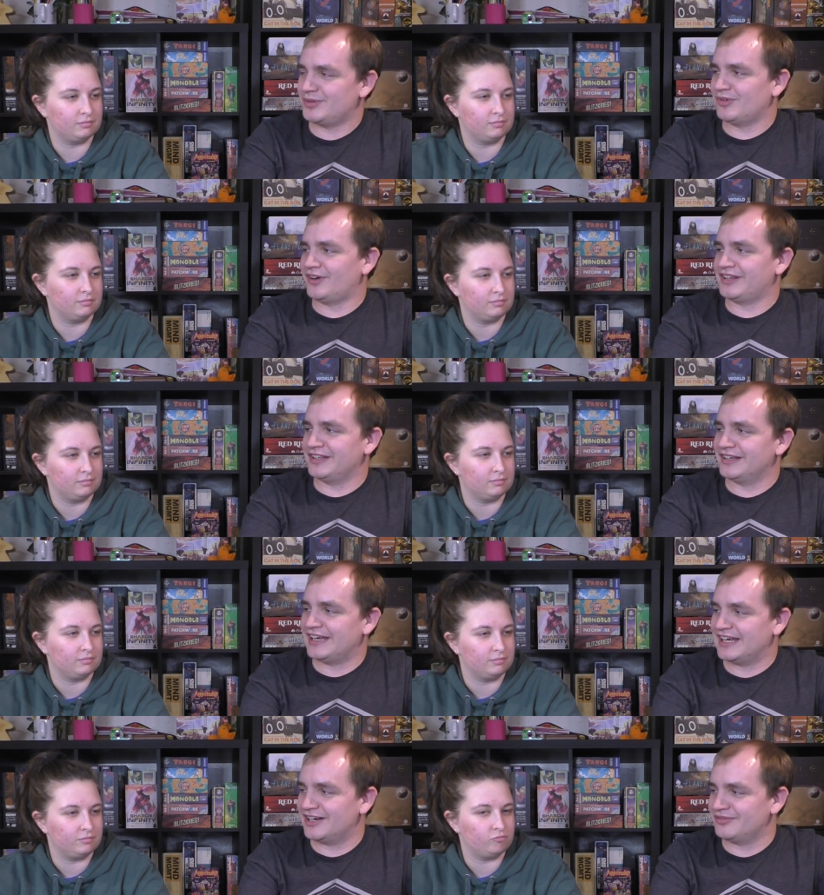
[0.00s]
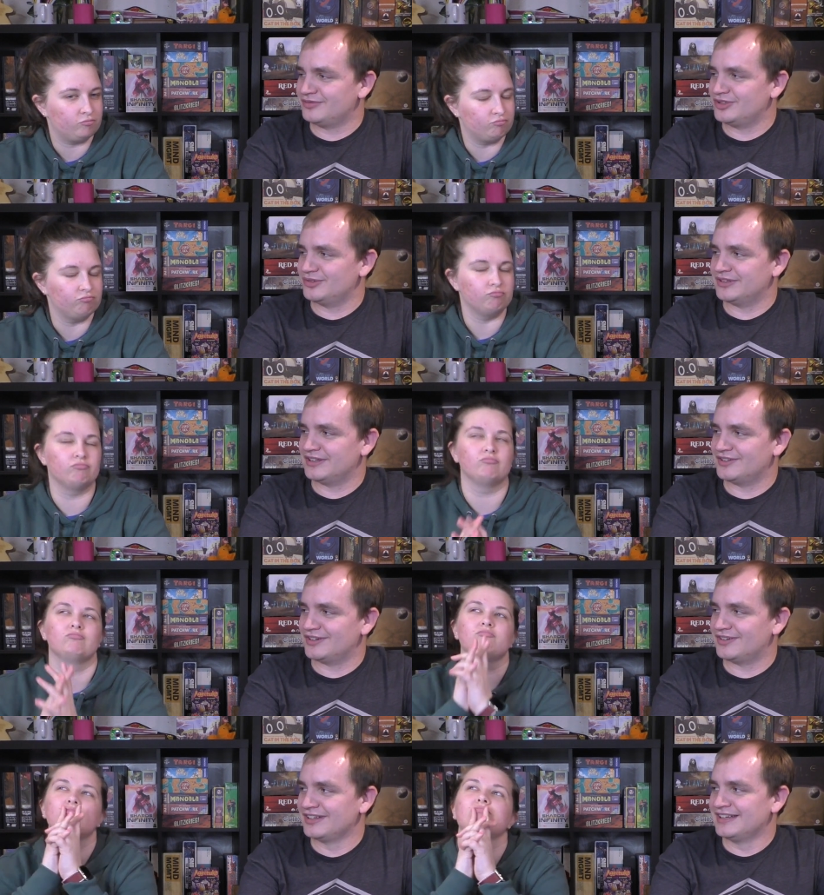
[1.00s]
Speaker 1: would be more likely to have two mm-hmm.
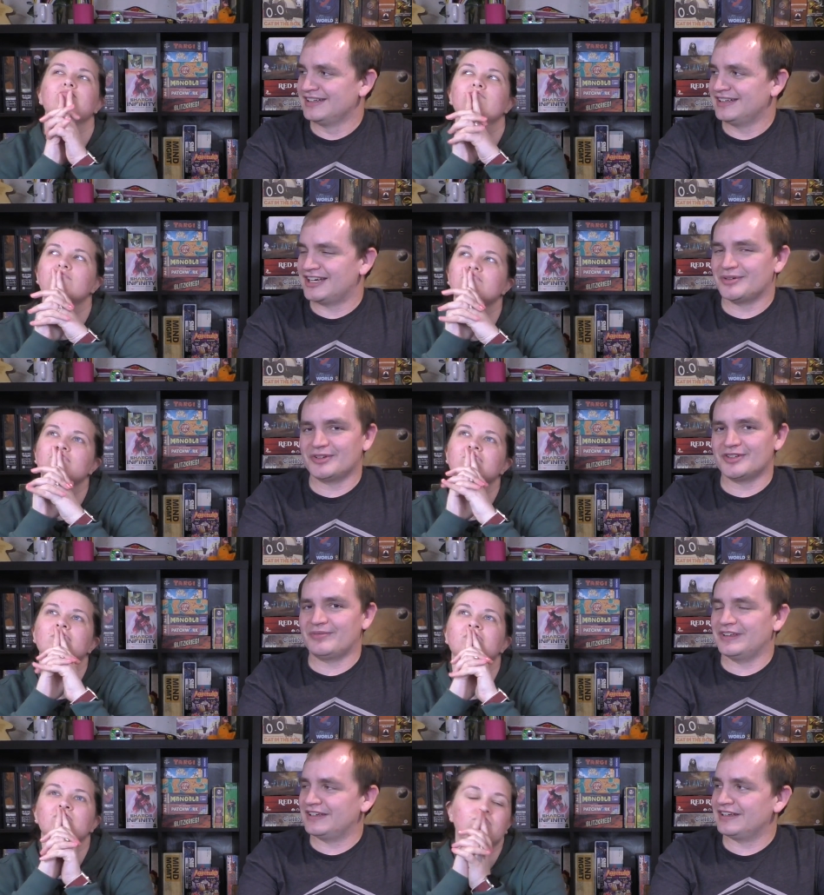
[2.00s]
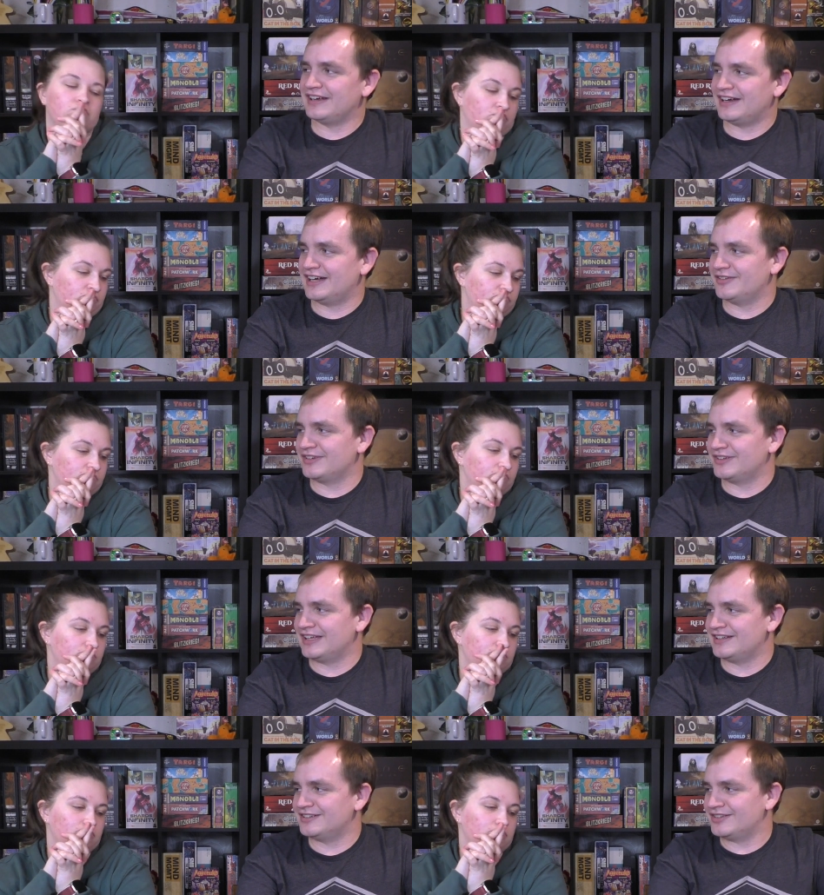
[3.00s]
editions. I almost am thinking Hive because
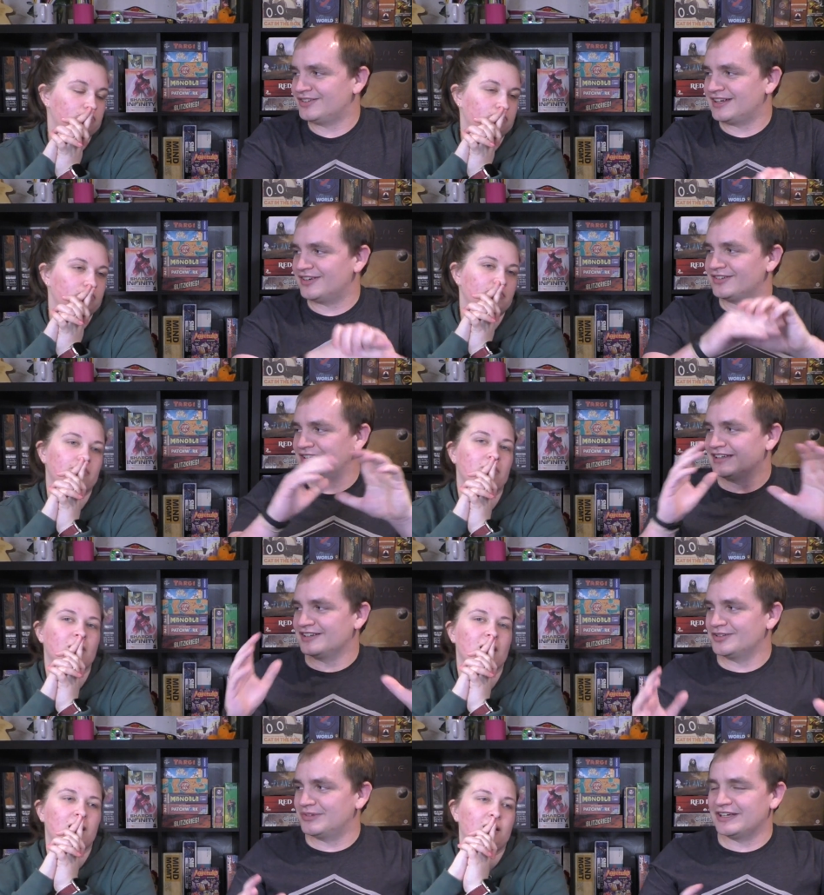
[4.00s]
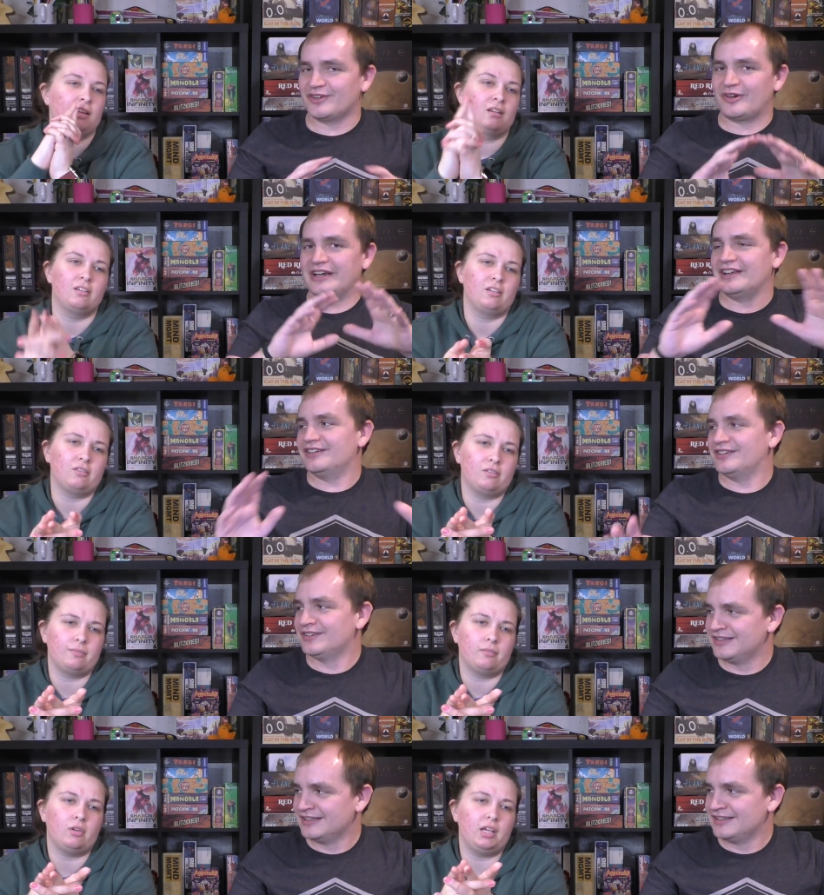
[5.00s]
that just sounds like it could be a grand.
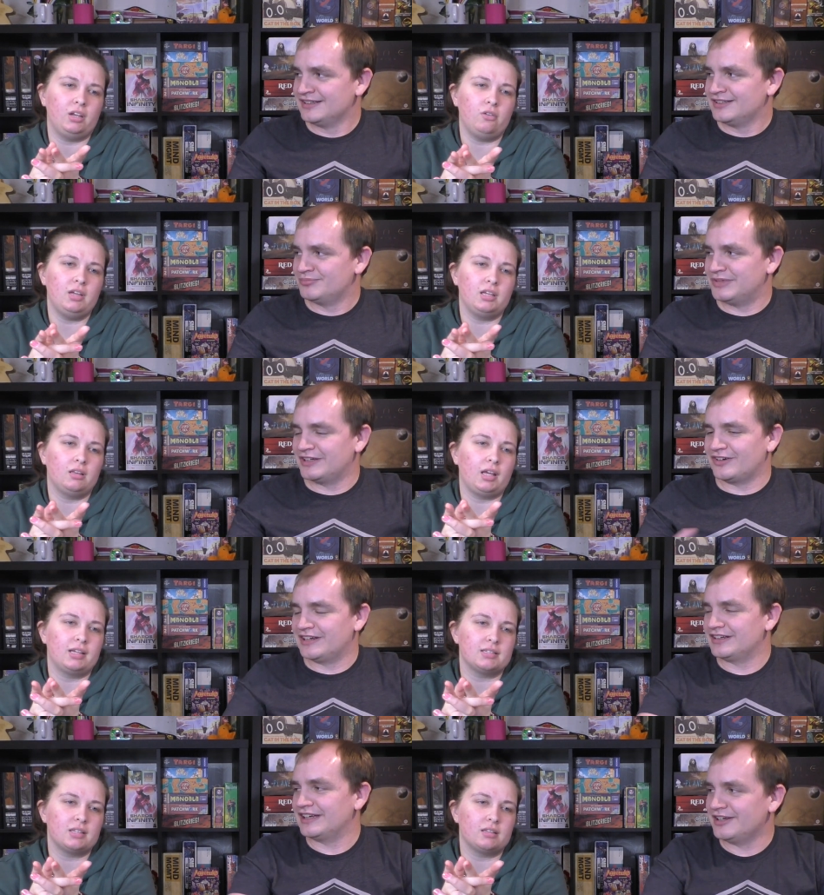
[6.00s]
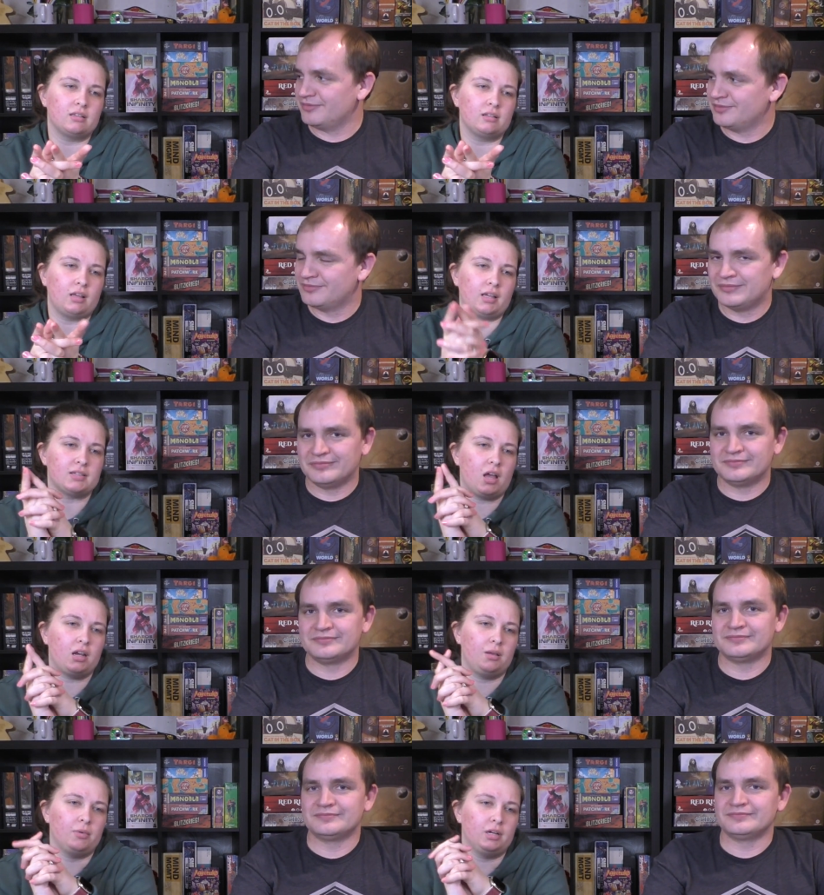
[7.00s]
Speaker 2: Well, I know he big likes, grand game. likes
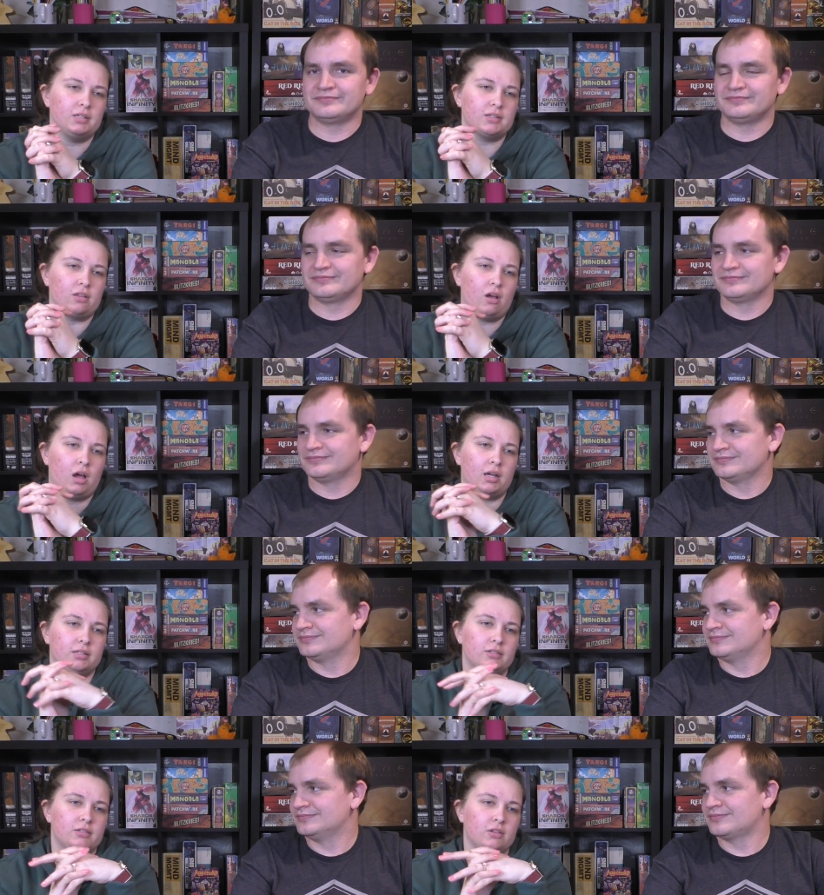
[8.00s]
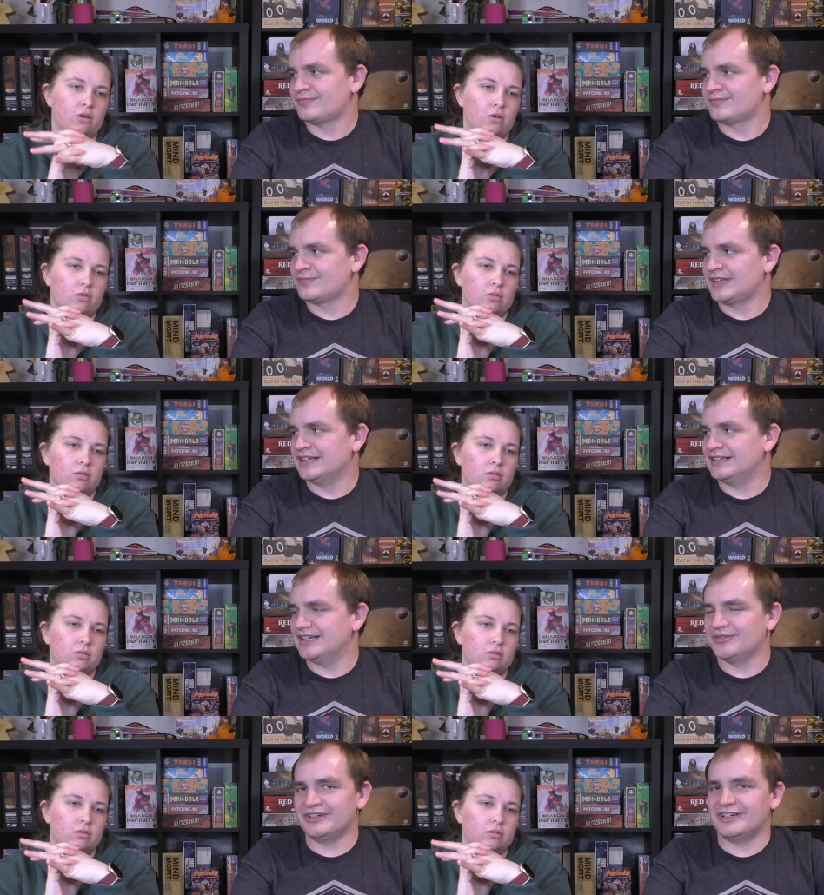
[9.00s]
Honey Buzz a lot, so.
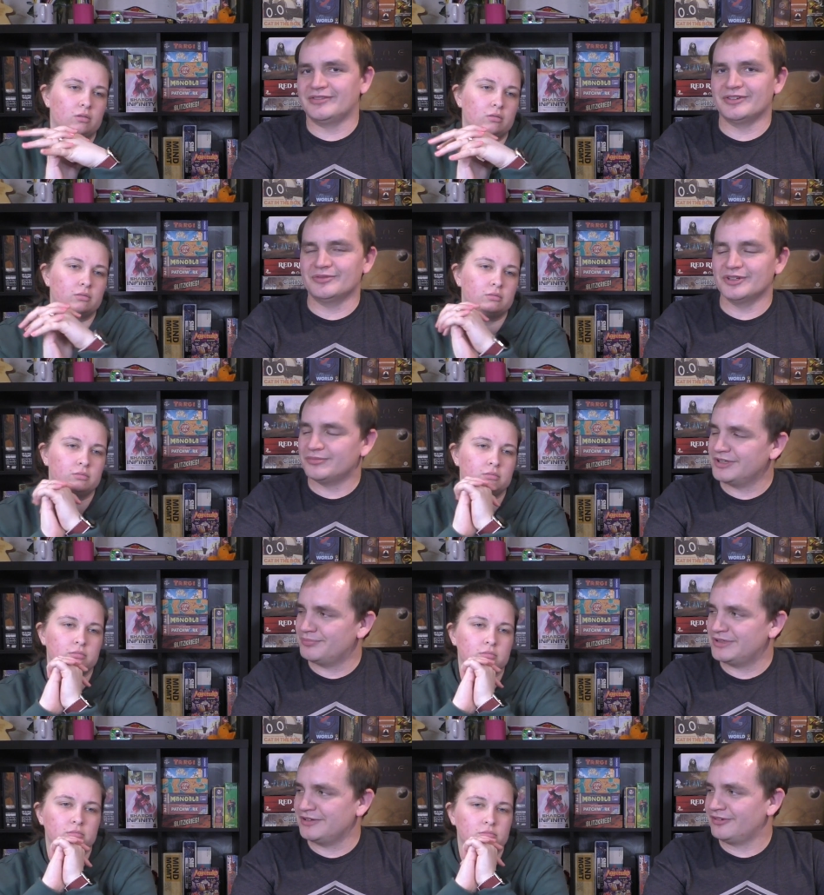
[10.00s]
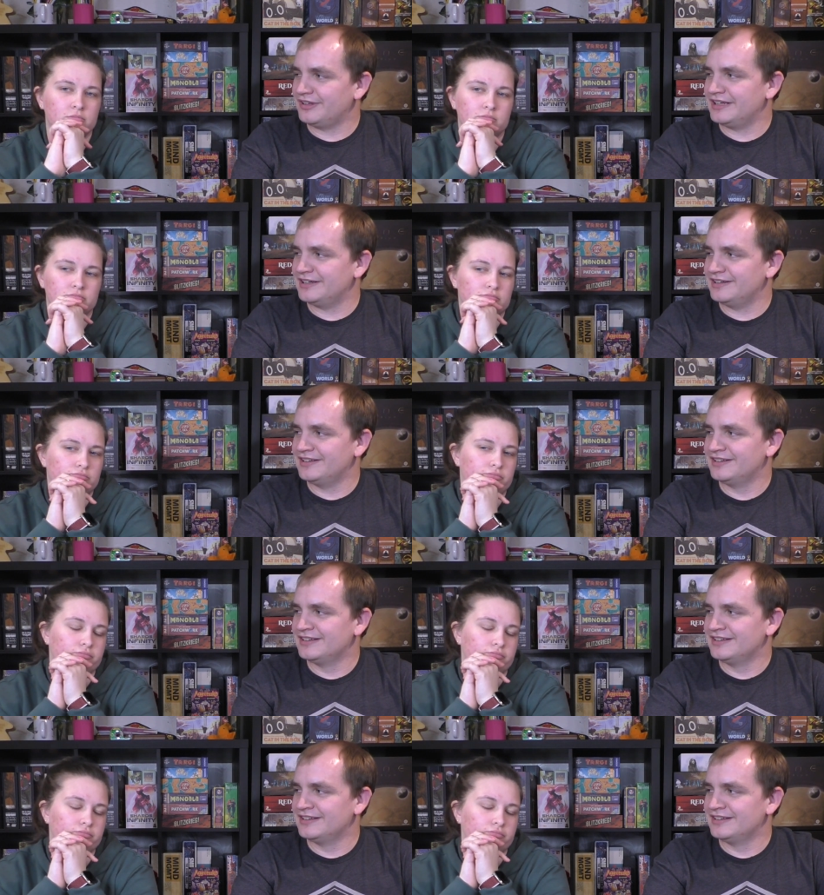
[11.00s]
Speaker 1: Yeah, I wonder if it would be bee related.